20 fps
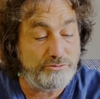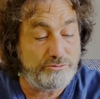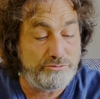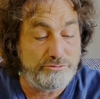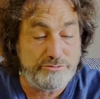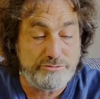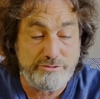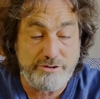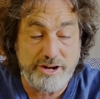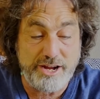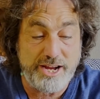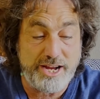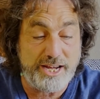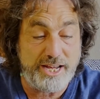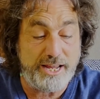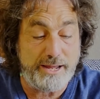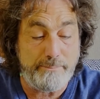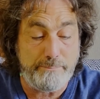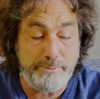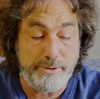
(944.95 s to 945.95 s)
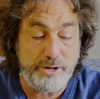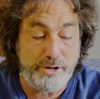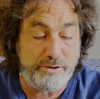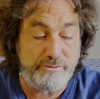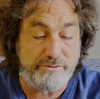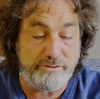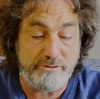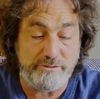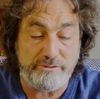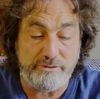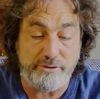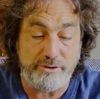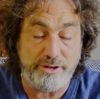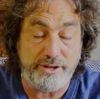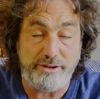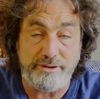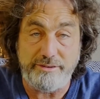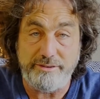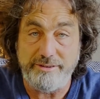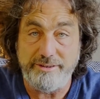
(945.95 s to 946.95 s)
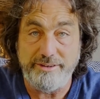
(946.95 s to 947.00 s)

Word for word: really beautiful for you